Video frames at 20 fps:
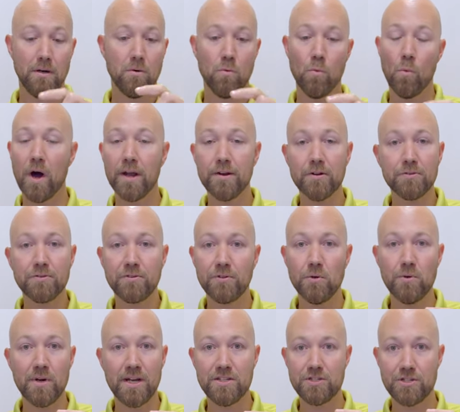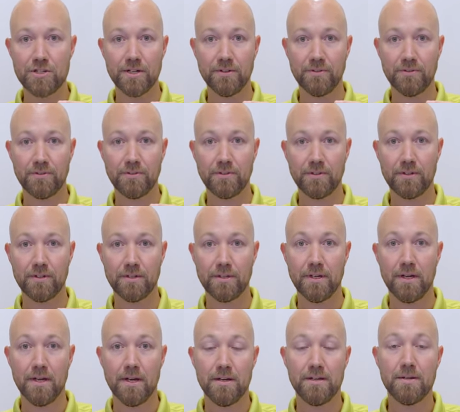1 or 2 inches,
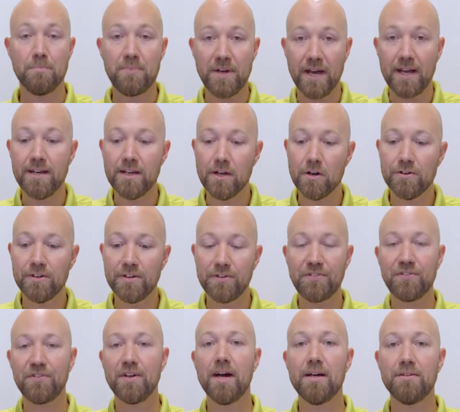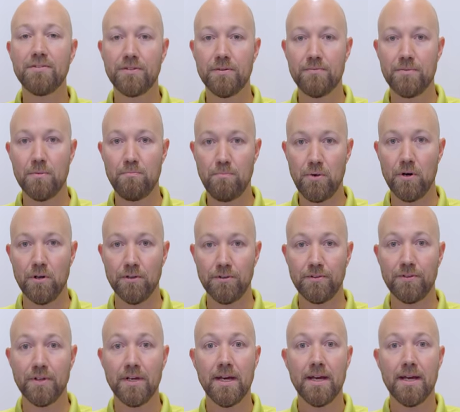depending on the size of the
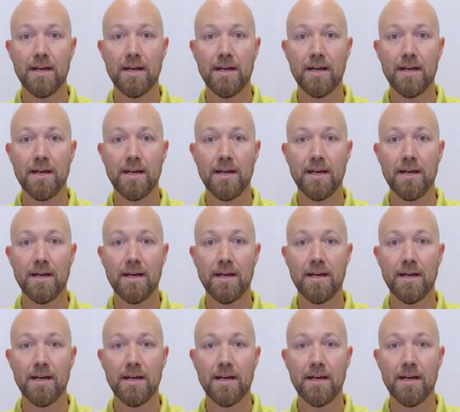pot,